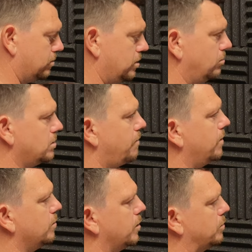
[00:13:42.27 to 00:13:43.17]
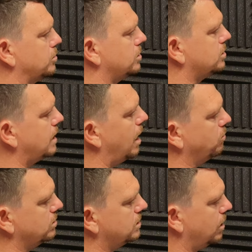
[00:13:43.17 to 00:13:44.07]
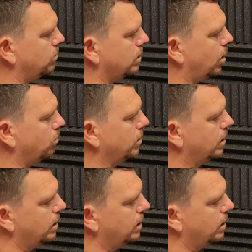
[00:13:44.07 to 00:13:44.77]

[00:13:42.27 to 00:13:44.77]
We'll use a filbert brush to start with, see how we go.